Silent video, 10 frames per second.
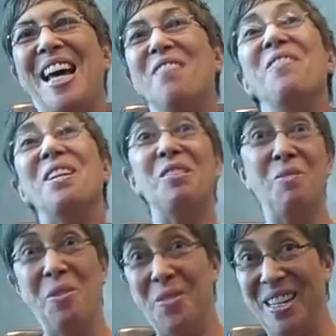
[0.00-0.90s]
I don't want to
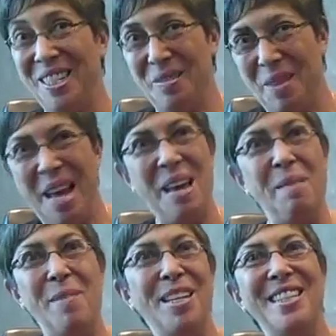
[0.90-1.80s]
throw things
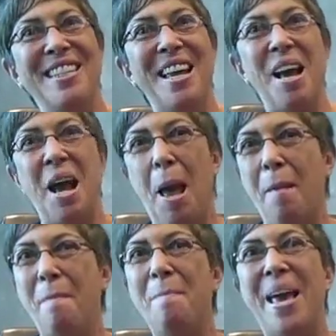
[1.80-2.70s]
away too because quickly
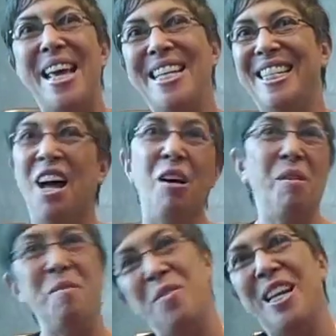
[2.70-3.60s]
I because may there might
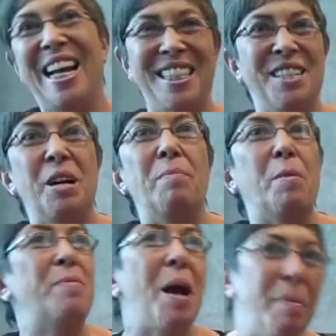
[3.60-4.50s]
solve be gold. the next
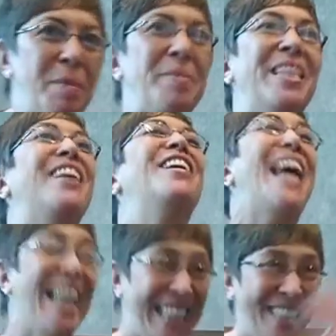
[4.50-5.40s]
global problem there.
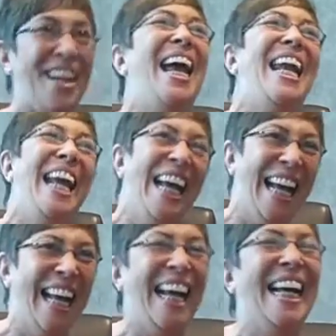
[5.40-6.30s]
yes, right.
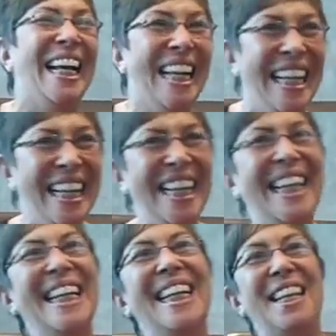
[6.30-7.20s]
there may be
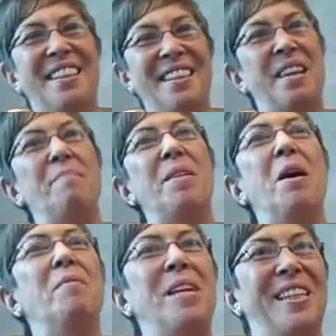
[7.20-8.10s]
gold in that the, there the
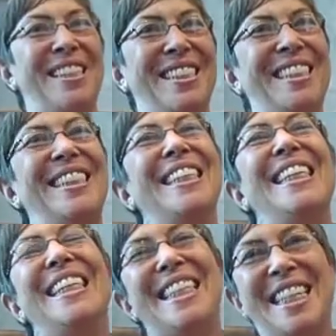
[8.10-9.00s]
pile of data.
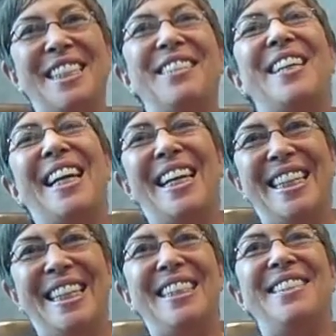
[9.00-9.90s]
That's yeah.
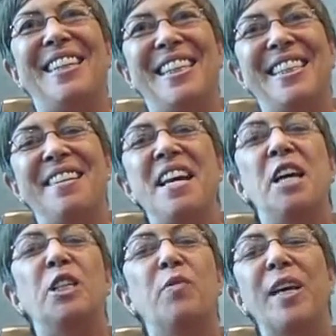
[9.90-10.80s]
right. That's right. So
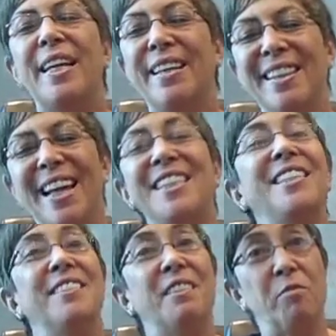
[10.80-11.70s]
it's awesome. funny.
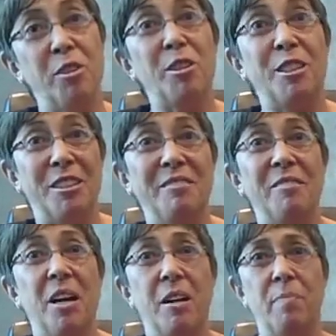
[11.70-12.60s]
Last year at Verge,
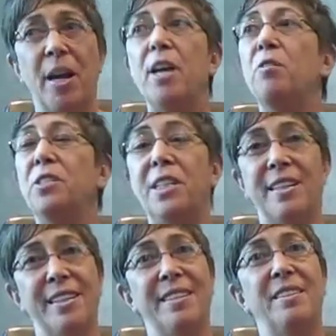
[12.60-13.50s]
um, I hosted
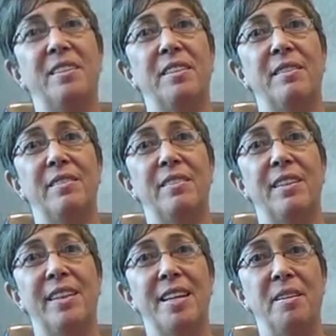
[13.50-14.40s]
a a,
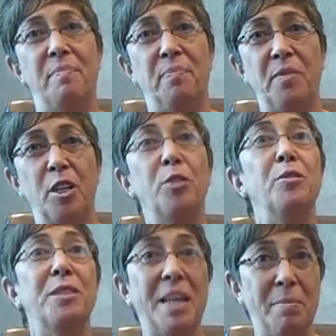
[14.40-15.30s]
a um,
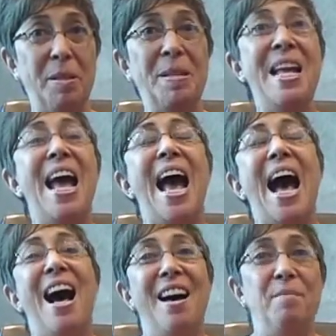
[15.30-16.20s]
guru table mm -hmm.
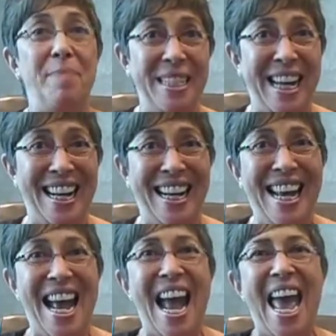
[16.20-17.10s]
on big data
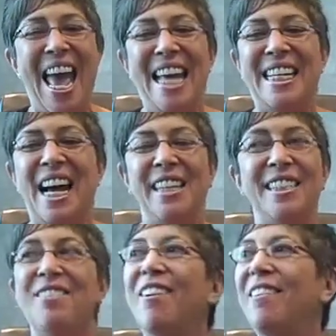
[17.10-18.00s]
and I
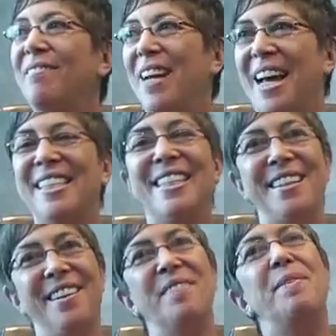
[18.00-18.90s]
started by
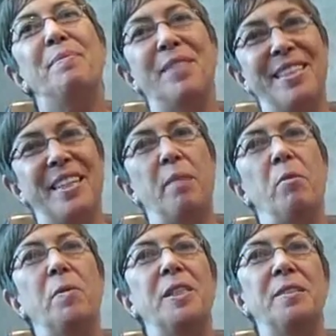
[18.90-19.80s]
asking all the people at the
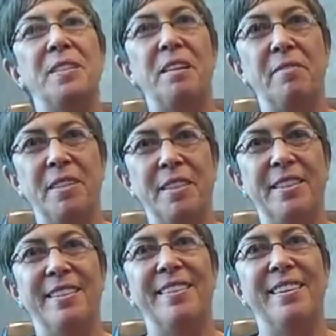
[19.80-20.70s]
table, what's your
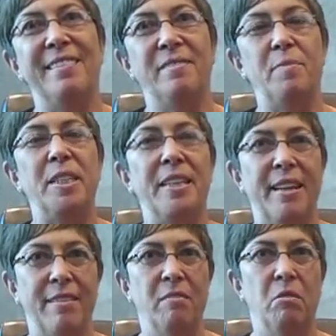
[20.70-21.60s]
definition of big
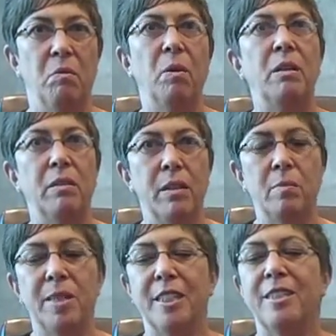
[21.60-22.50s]
data, or hmm. what do you think the
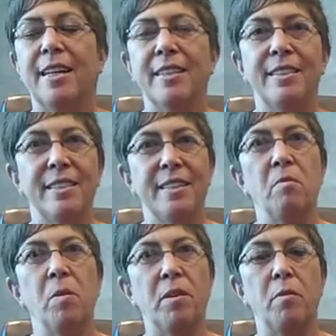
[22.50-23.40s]
biggest challenge is?
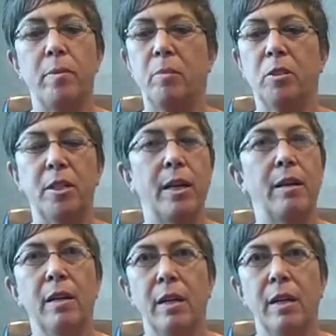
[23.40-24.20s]
And one of the people said,